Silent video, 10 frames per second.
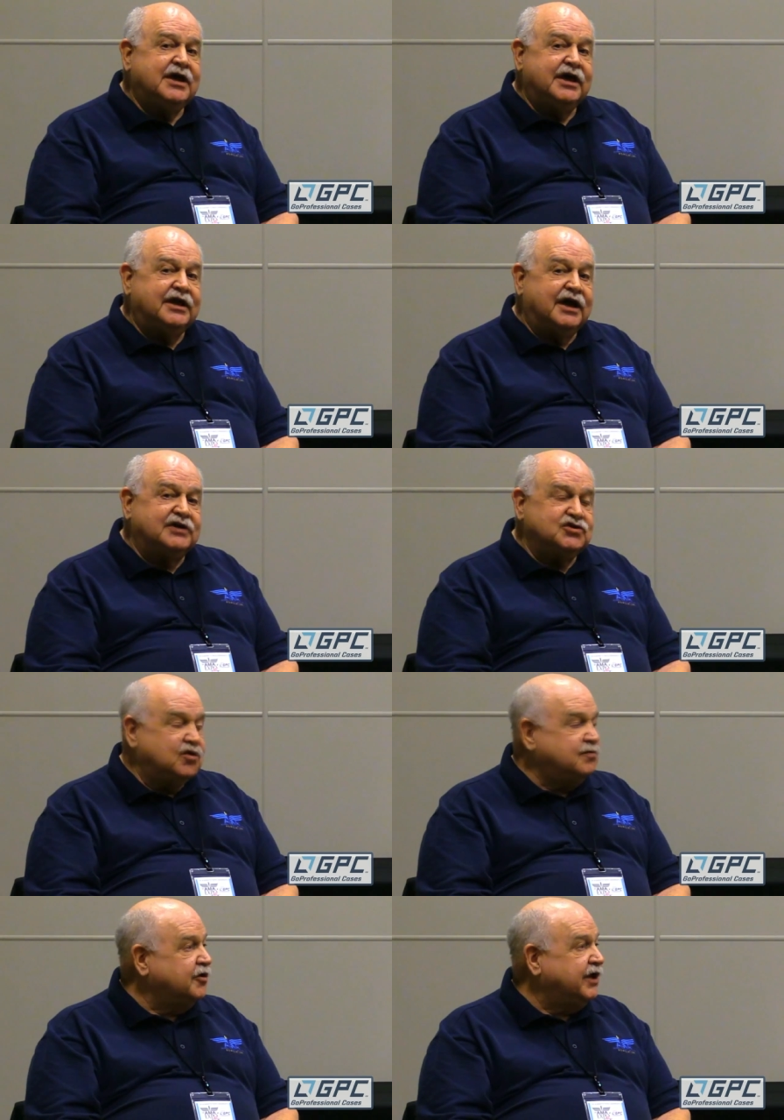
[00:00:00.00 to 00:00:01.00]
In
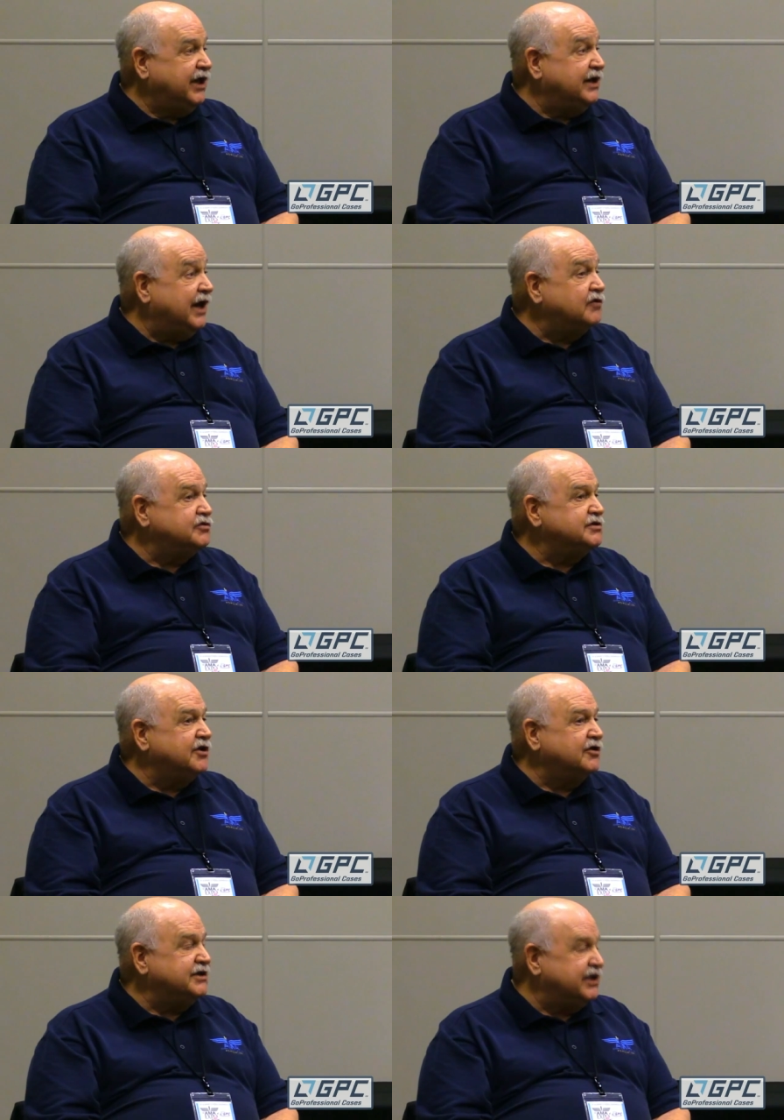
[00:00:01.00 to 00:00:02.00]
October, he announced
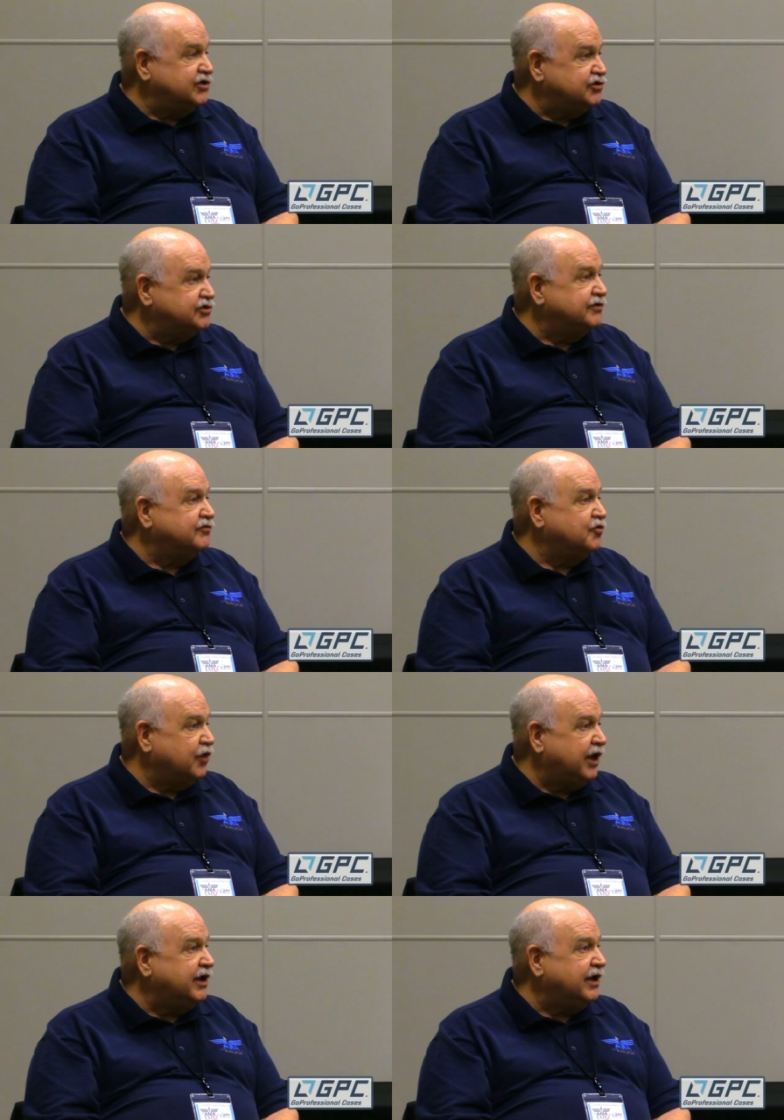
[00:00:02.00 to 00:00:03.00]
their intentions of
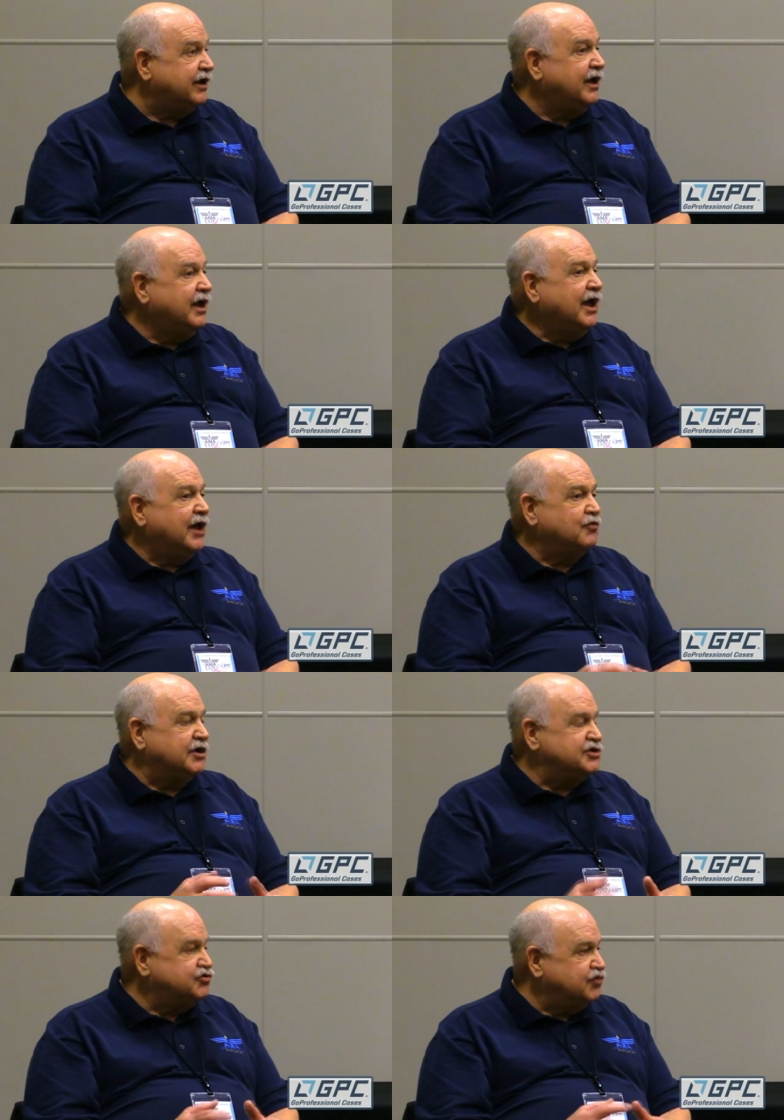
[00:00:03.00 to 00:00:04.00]
creating a
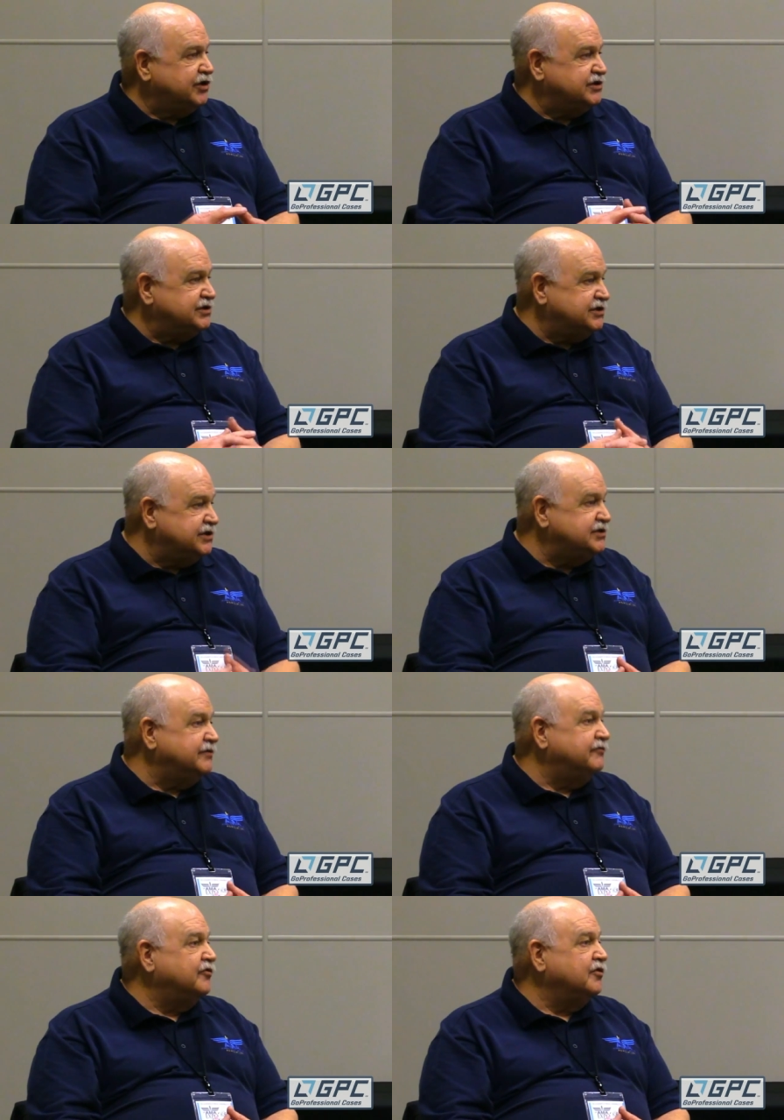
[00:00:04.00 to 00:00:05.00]
registration
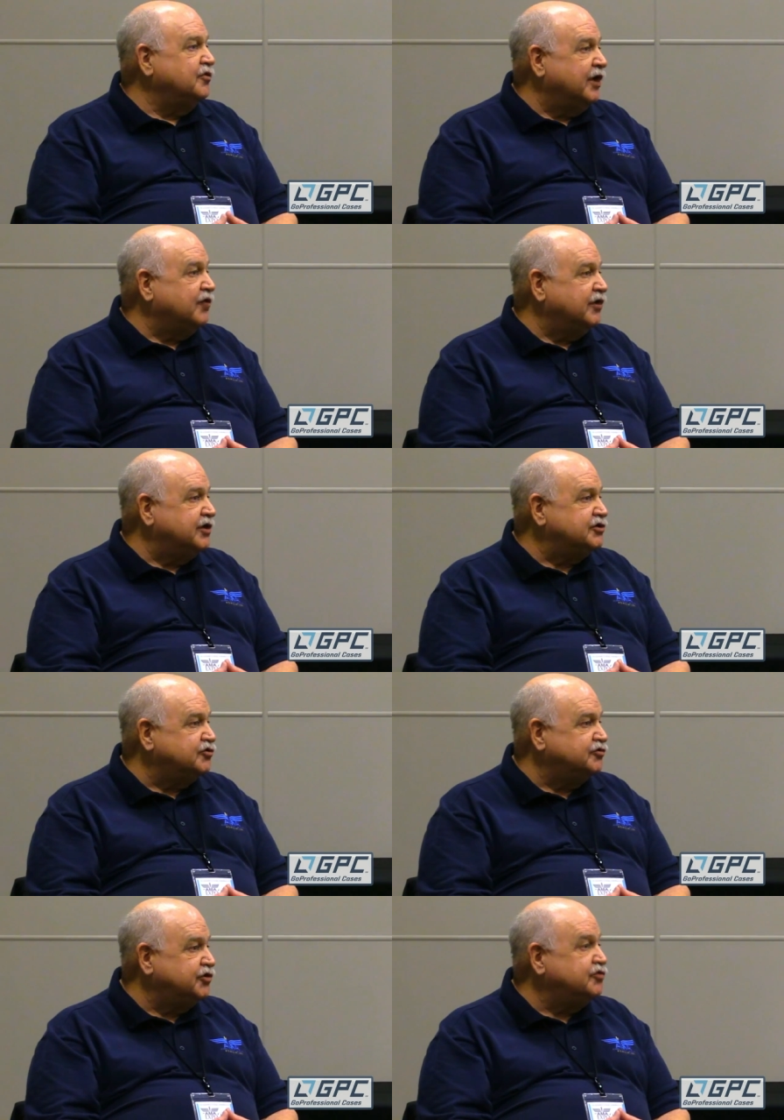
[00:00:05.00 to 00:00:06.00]
system for the
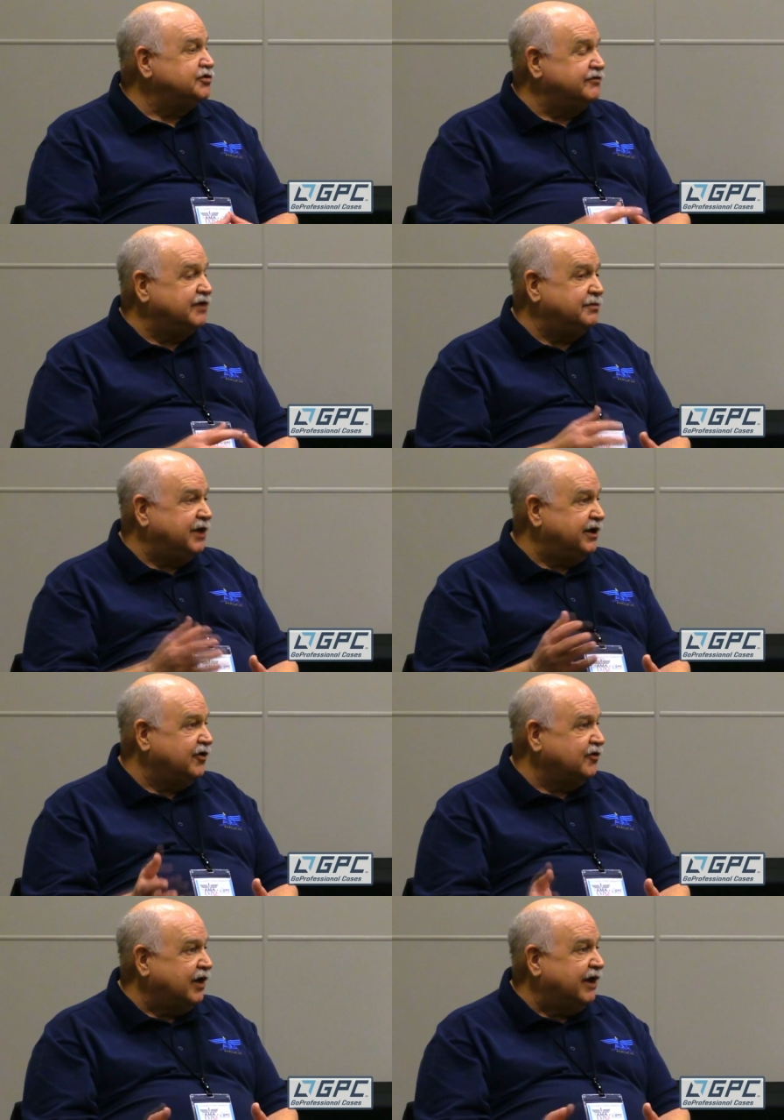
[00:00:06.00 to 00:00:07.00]
recreational use of unmanned
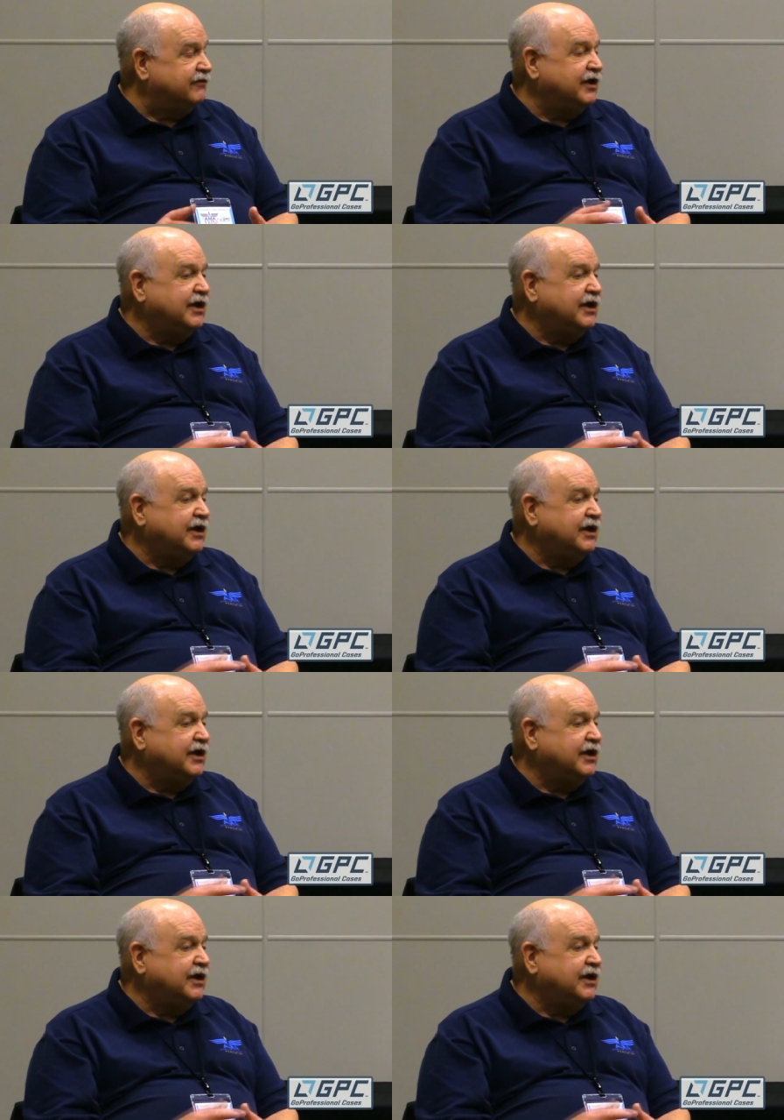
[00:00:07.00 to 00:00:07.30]
aircraft.